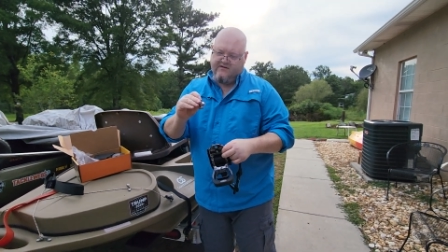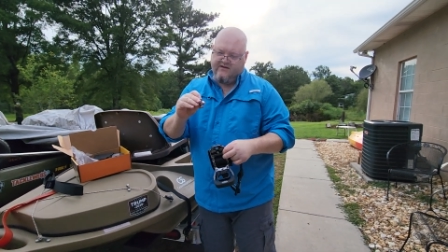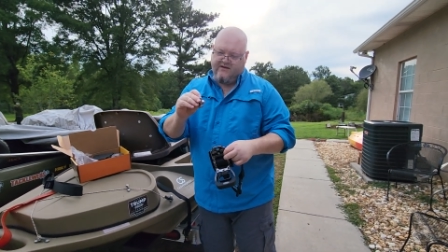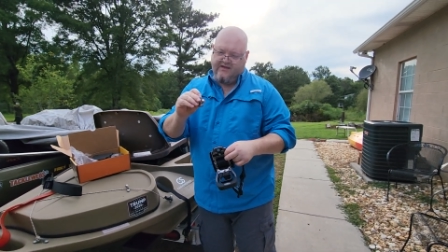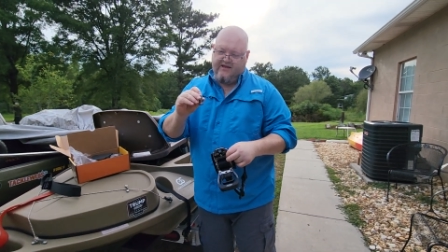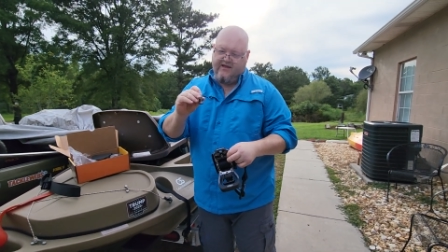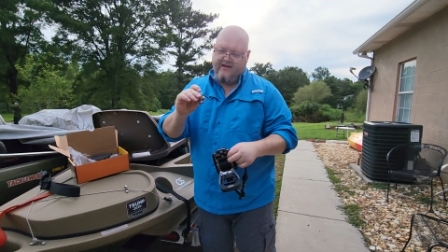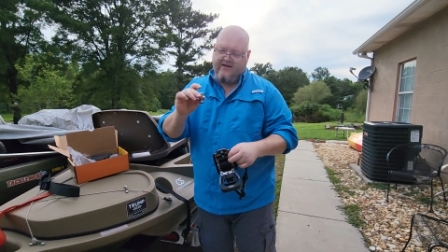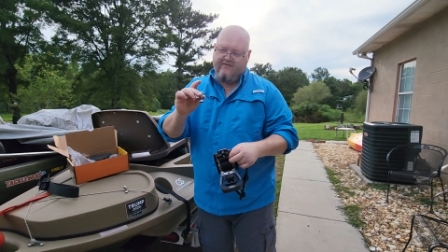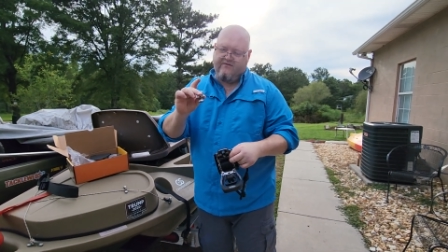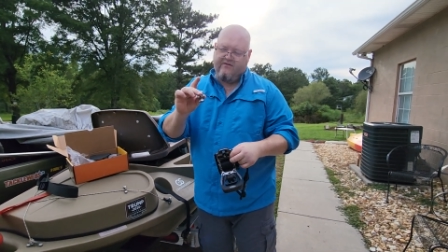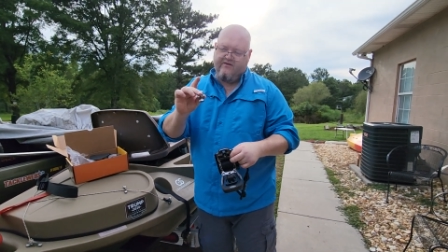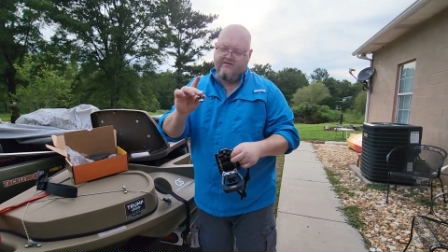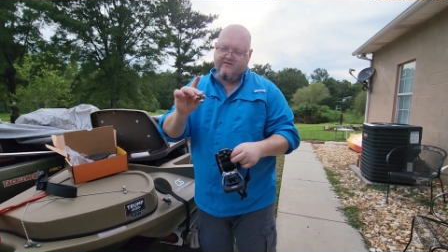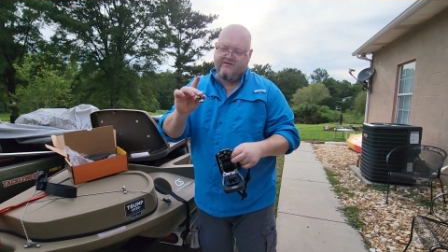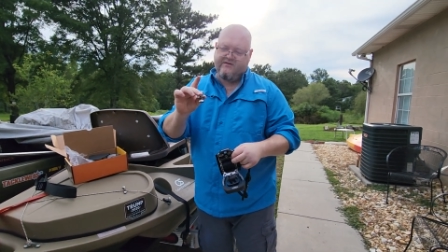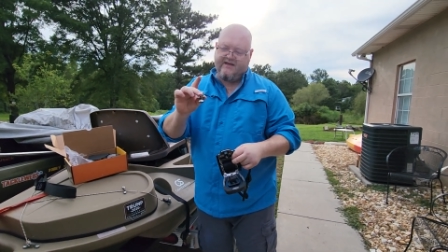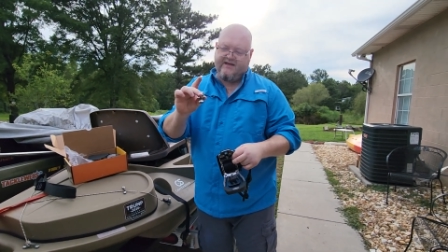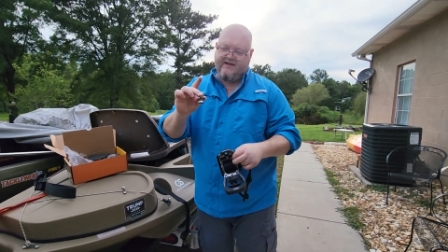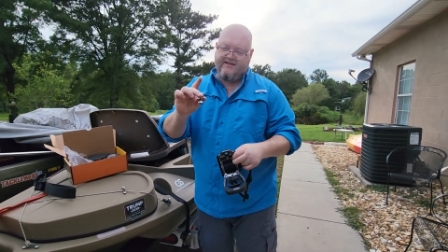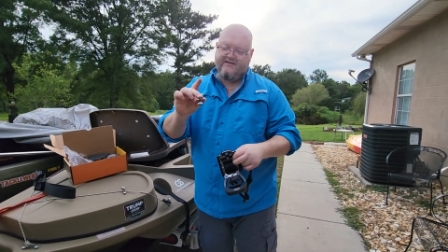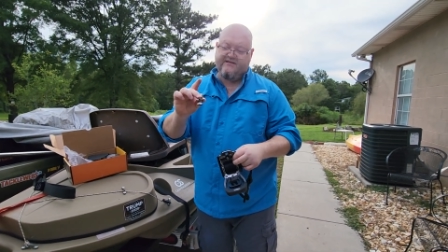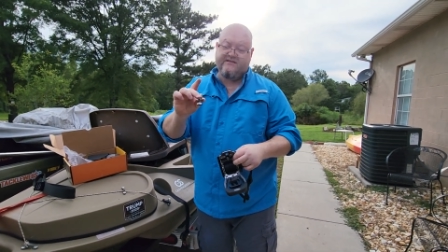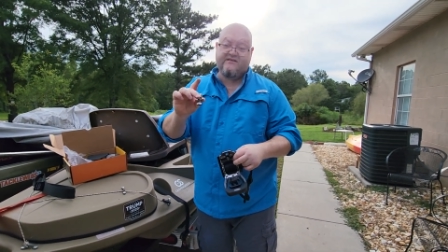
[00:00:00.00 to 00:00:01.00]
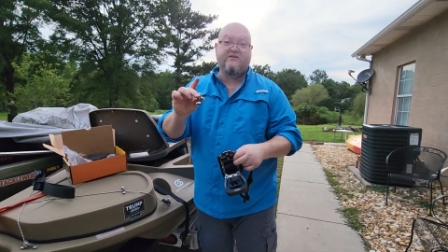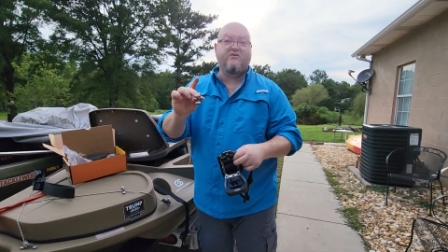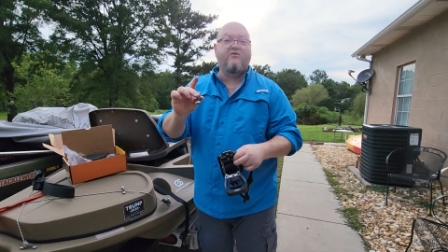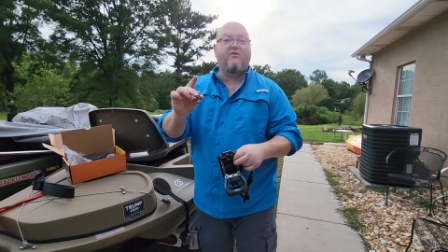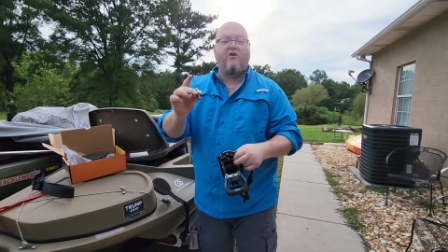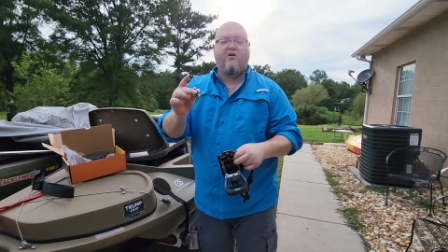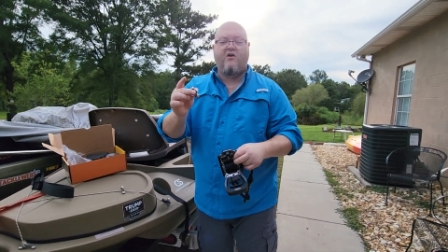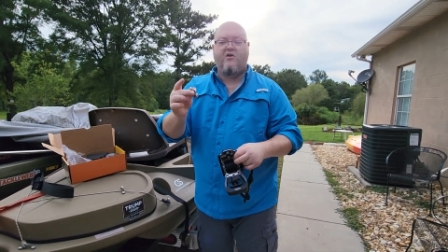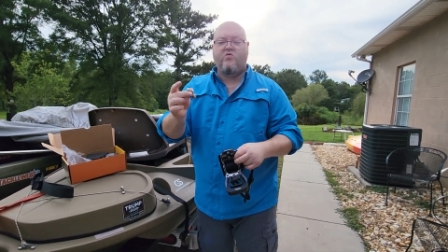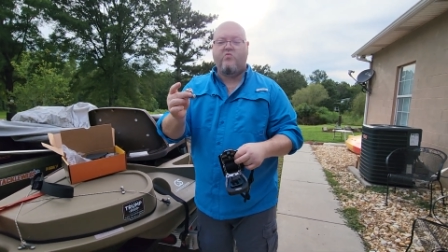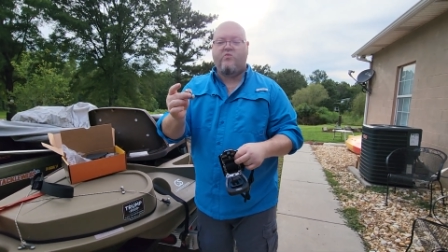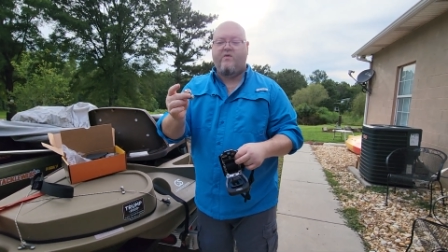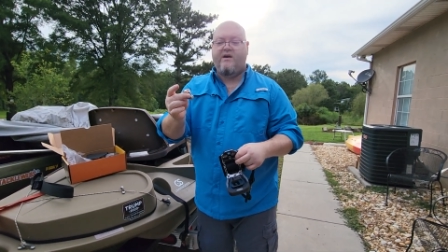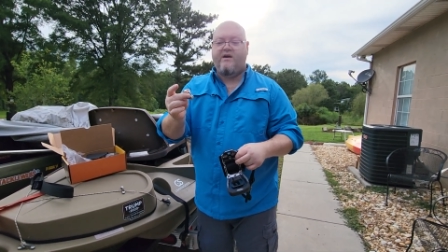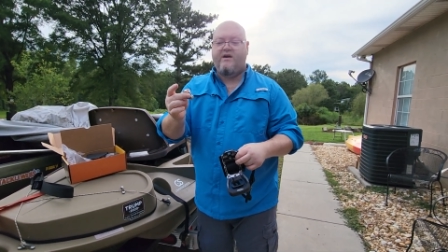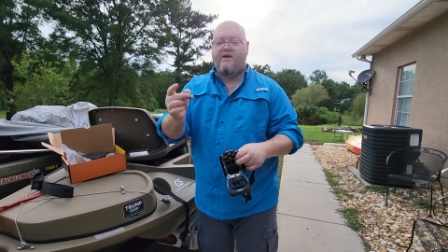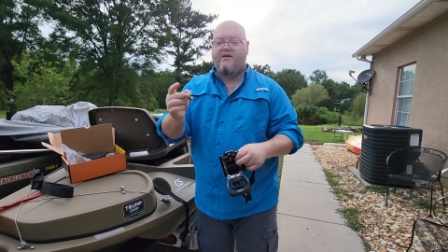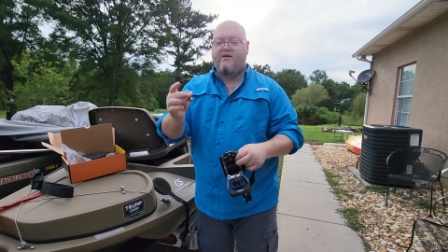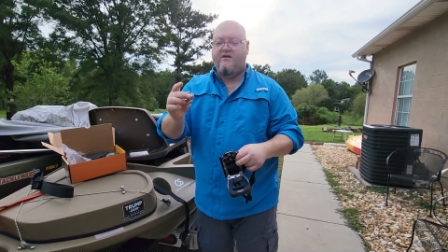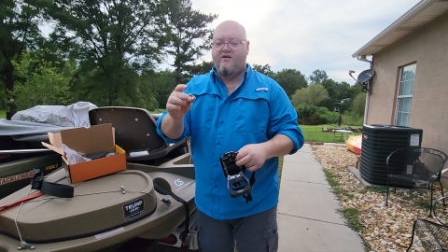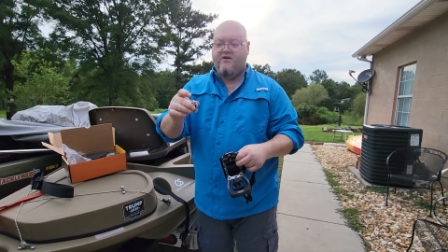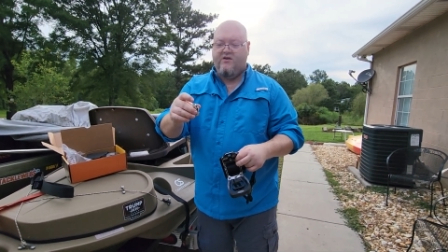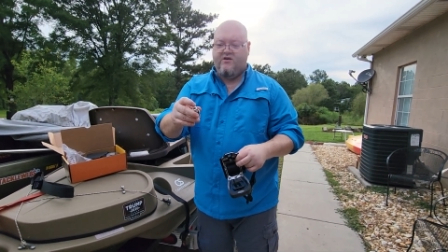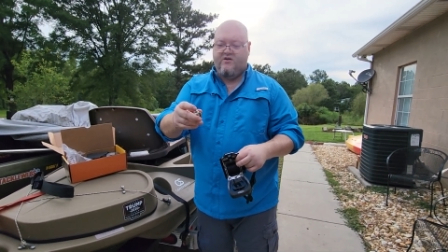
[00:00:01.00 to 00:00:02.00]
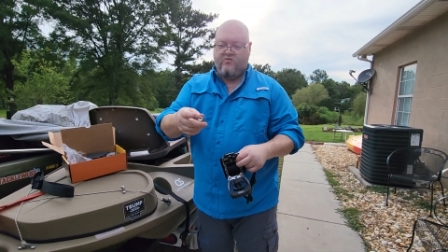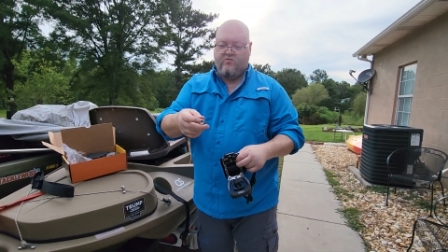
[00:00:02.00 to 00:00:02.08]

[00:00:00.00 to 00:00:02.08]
they give you stainless steel hardware